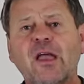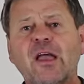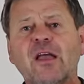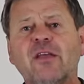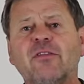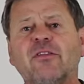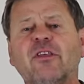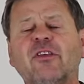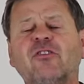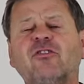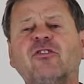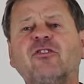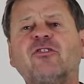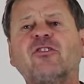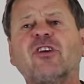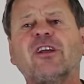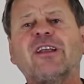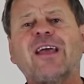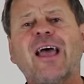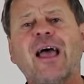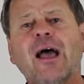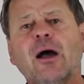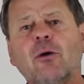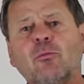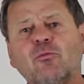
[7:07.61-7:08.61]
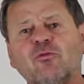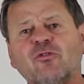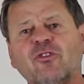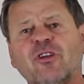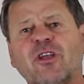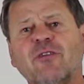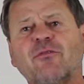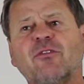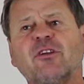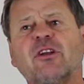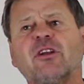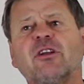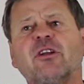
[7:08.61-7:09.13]
This is going to help to
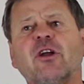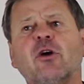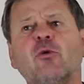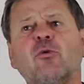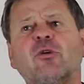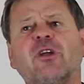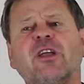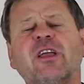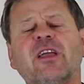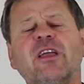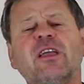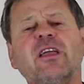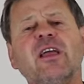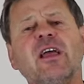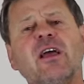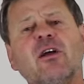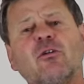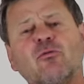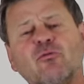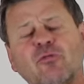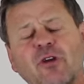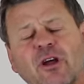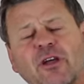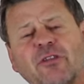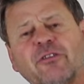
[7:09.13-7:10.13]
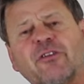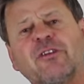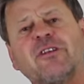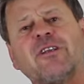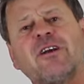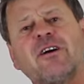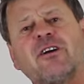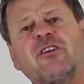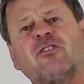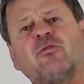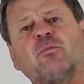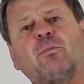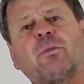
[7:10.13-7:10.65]
give it an oaky, rather
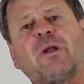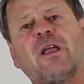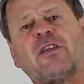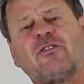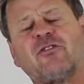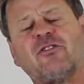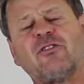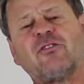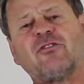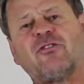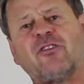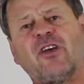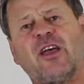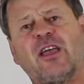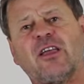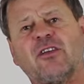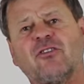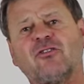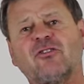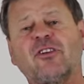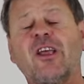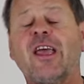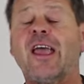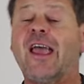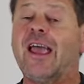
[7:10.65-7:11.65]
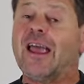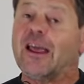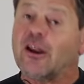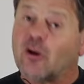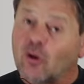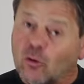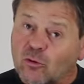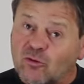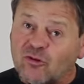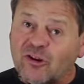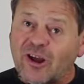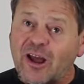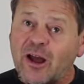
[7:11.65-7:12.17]
nice, pleasant taste. It
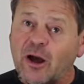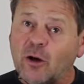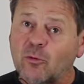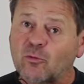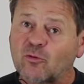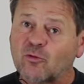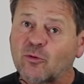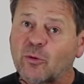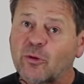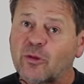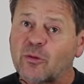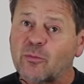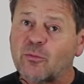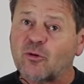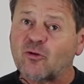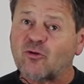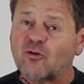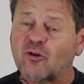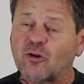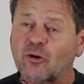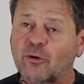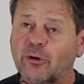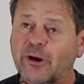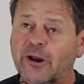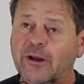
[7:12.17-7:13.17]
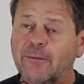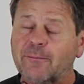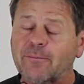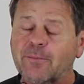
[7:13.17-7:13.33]
also helps with the maturing.